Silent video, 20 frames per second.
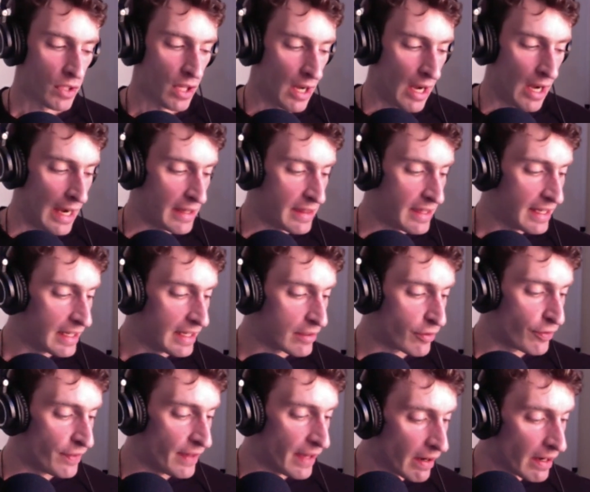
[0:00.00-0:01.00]
I think it's
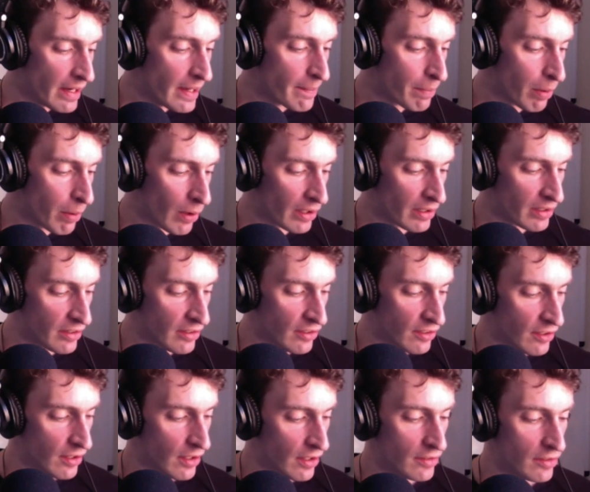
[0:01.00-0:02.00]
very
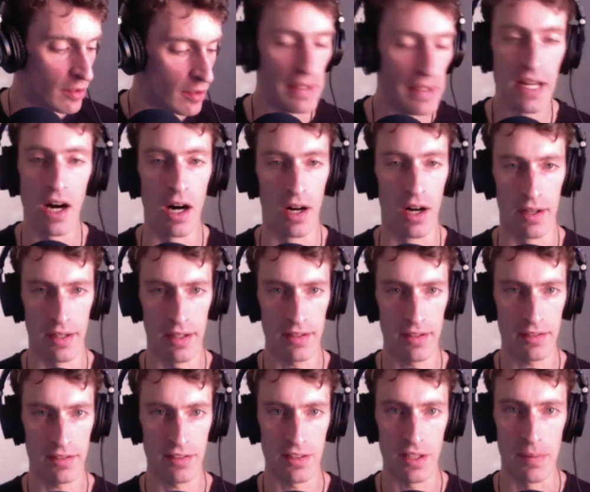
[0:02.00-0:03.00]
important to be
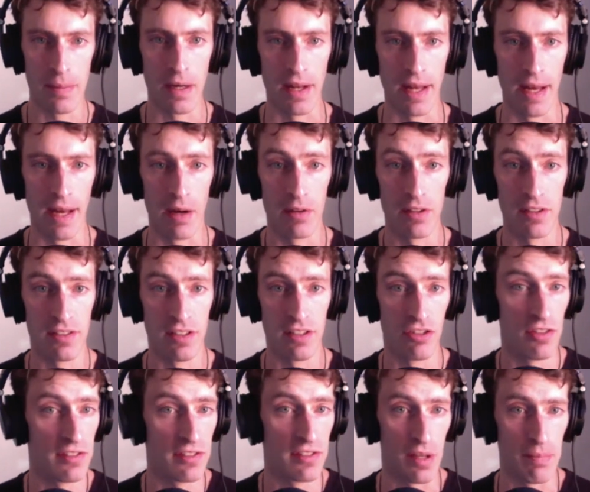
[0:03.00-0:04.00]
honest about how
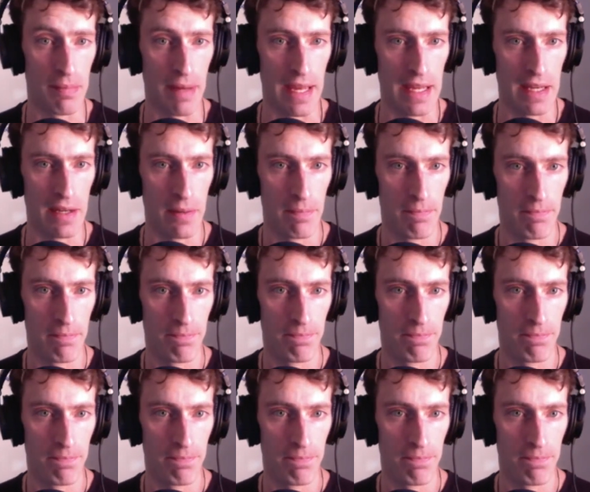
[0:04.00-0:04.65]
decisions get made.